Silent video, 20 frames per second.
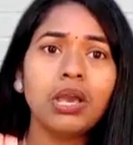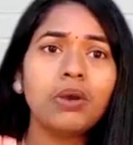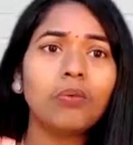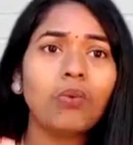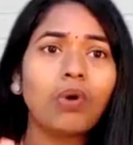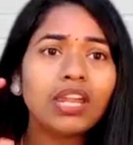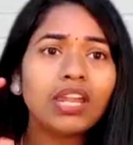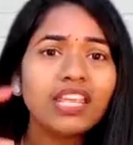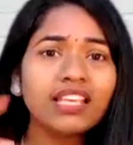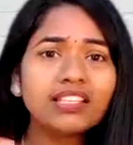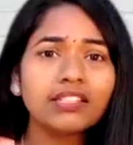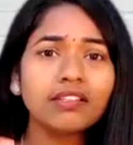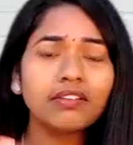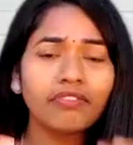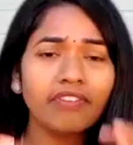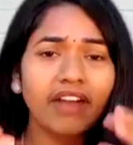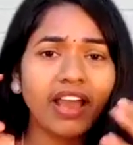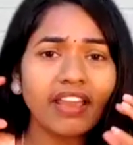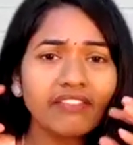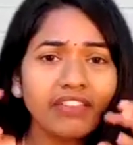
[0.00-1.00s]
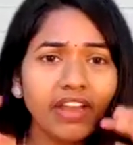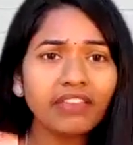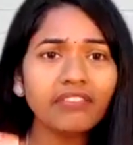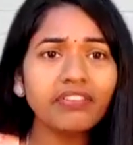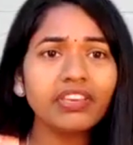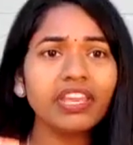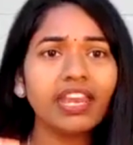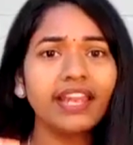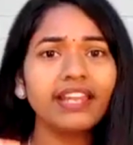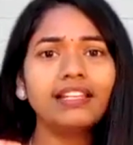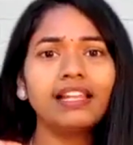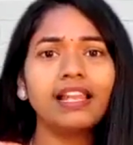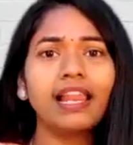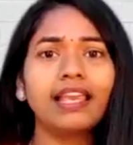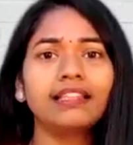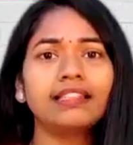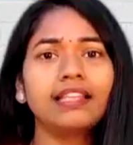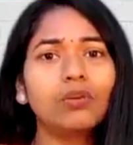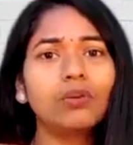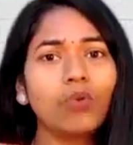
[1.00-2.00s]
What is, why we write
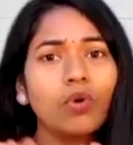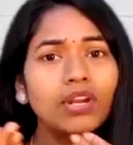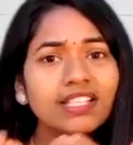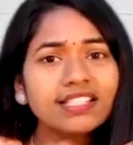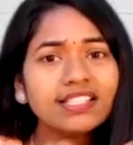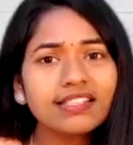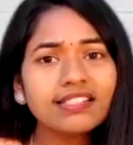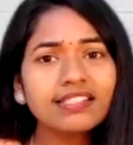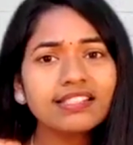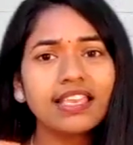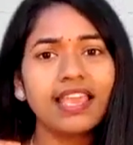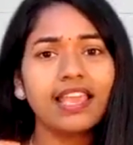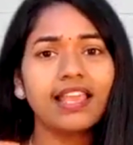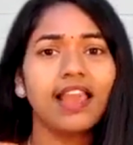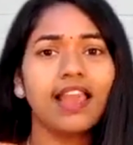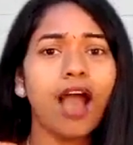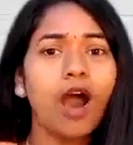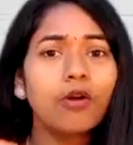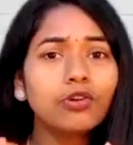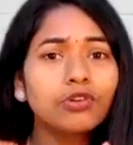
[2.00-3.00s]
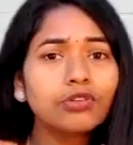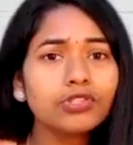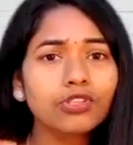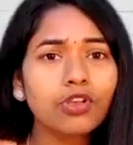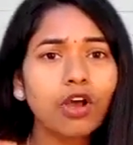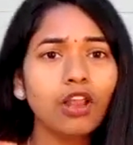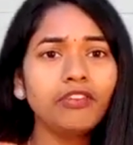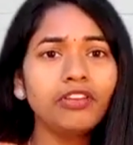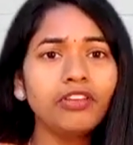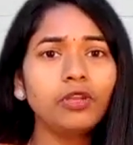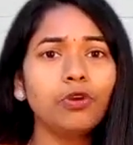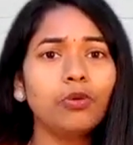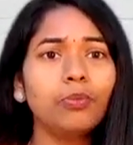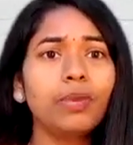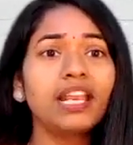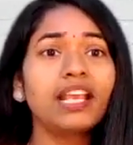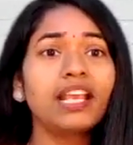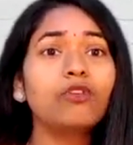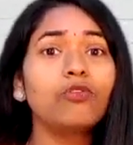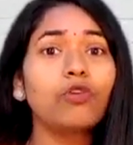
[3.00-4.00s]
like that? What is a scale? How to solve a
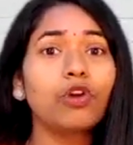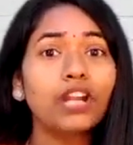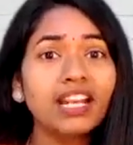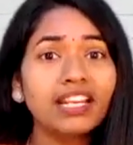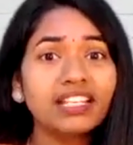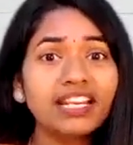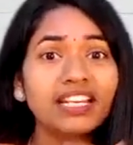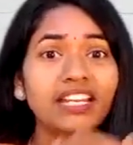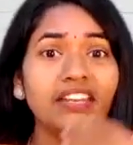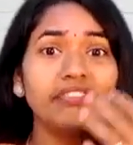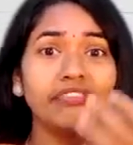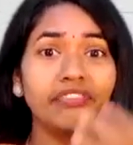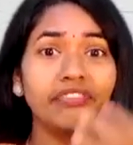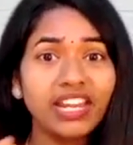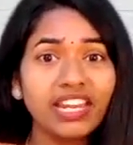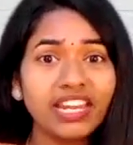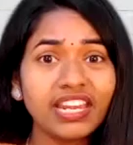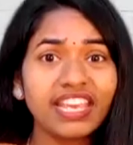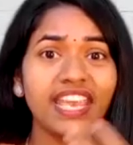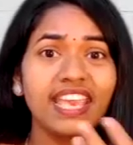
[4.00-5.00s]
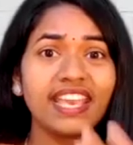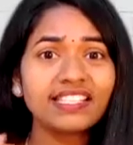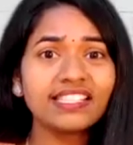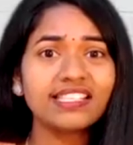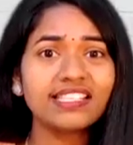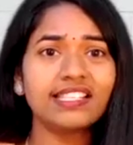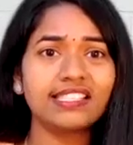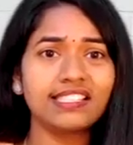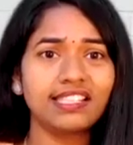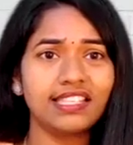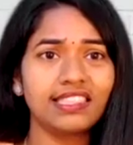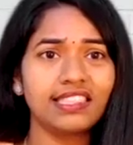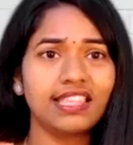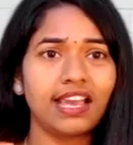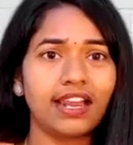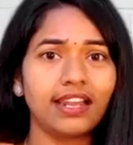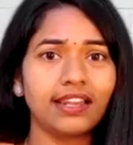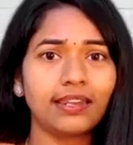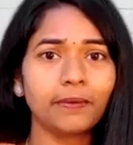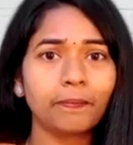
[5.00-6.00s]
numerical? What are the different cases in
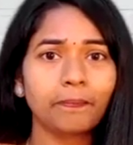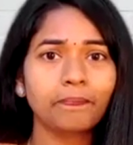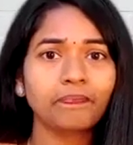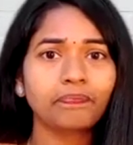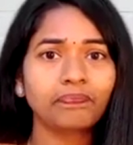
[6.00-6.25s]
that?